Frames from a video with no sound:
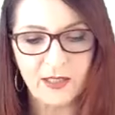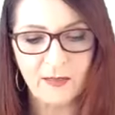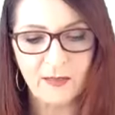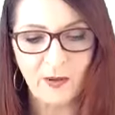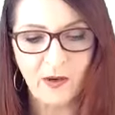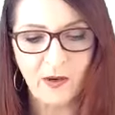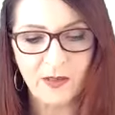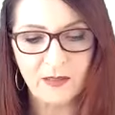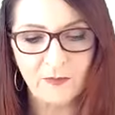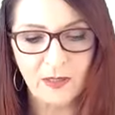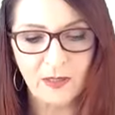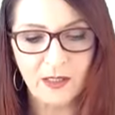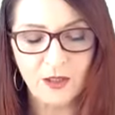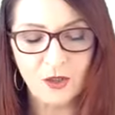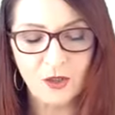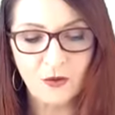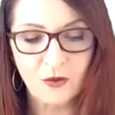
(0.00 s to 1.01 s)
approximately
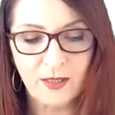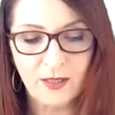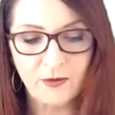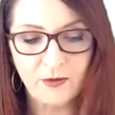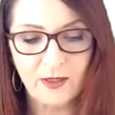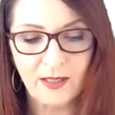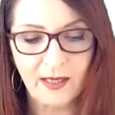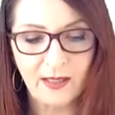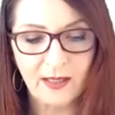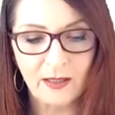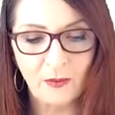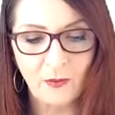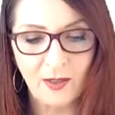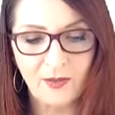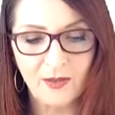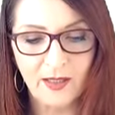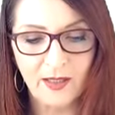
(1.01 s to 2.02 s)

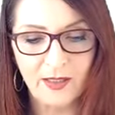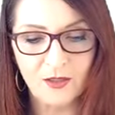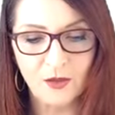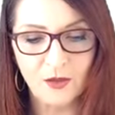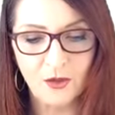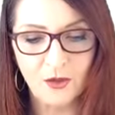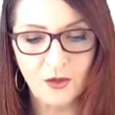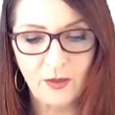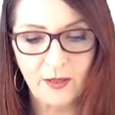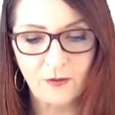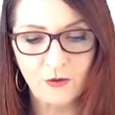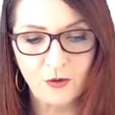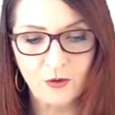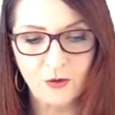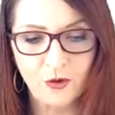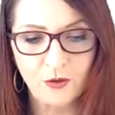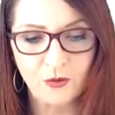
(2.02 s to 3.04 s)
281,200
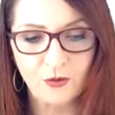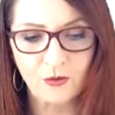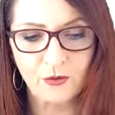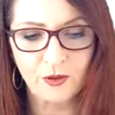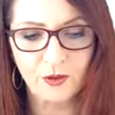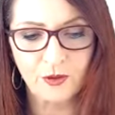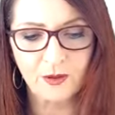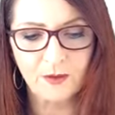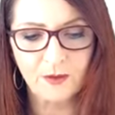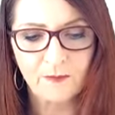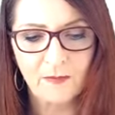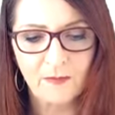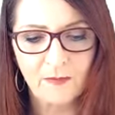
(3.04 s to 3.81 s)
children